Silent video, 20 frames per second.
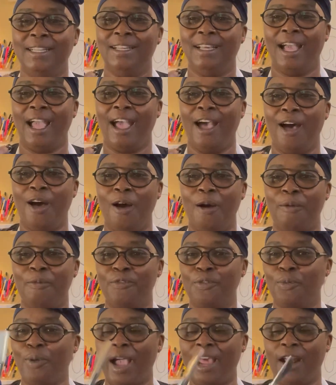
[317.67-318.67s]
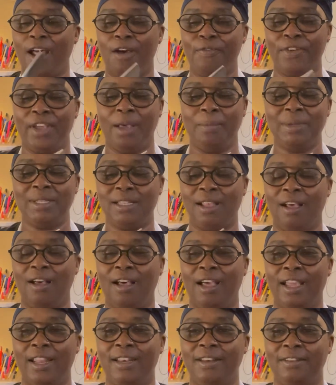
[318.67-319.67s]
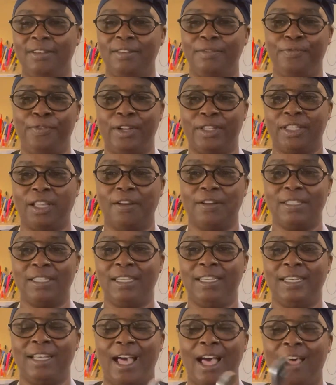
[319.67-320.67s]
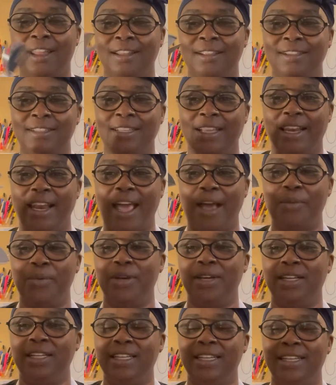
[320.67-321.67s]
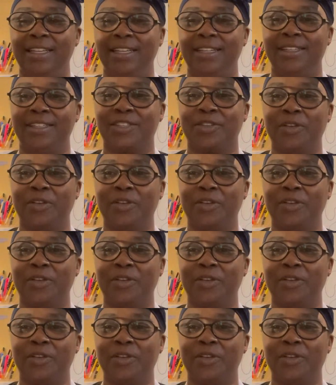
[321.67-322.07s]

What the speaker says: right off Amazon for $13, and I will leave it in the